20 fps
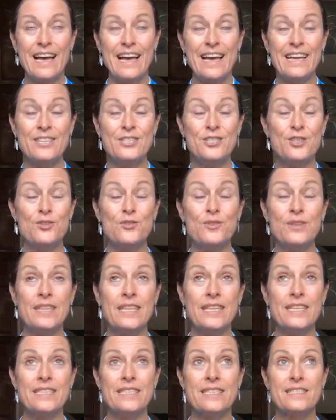during
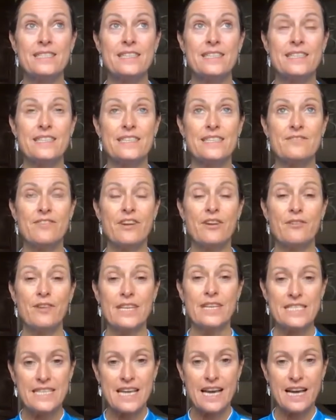this very
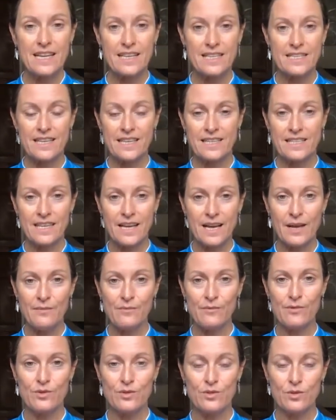taxing time
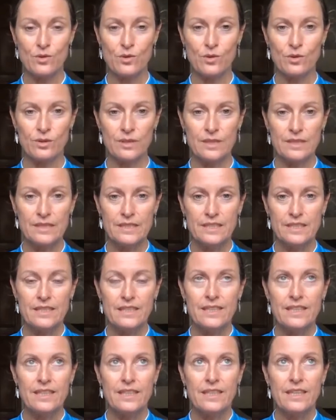for us all,
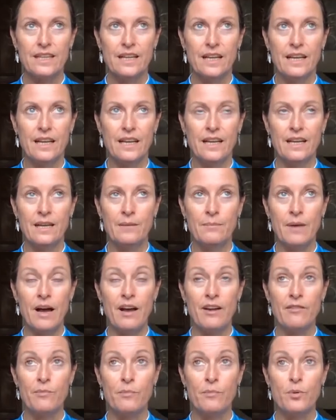
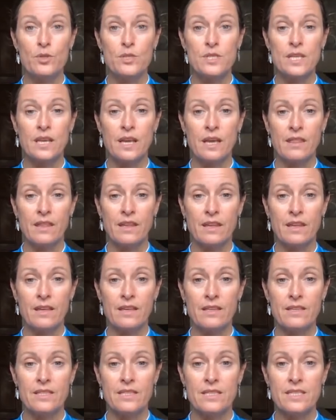I've put together
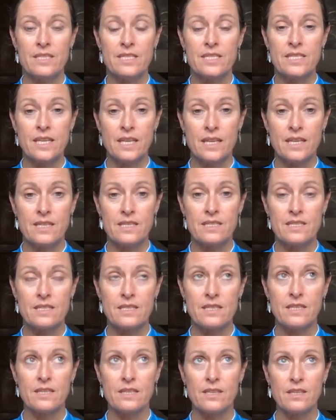
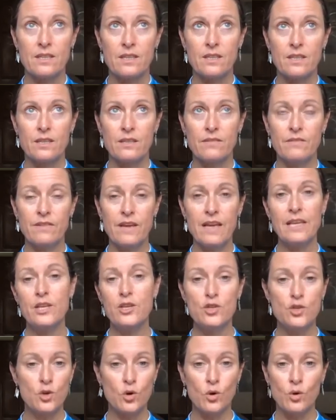6 fairly
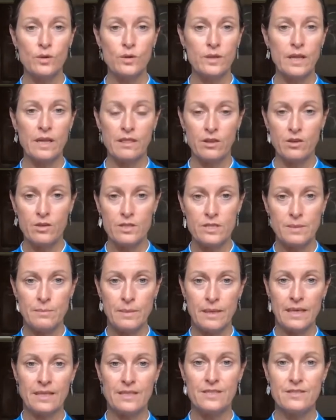short, they're
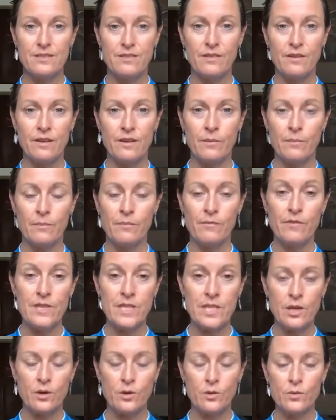30-minute
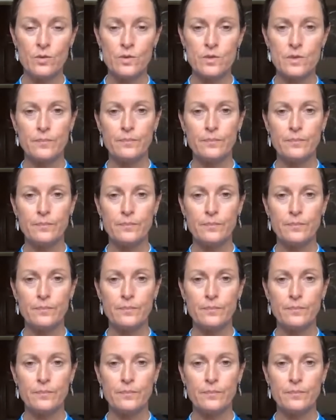videos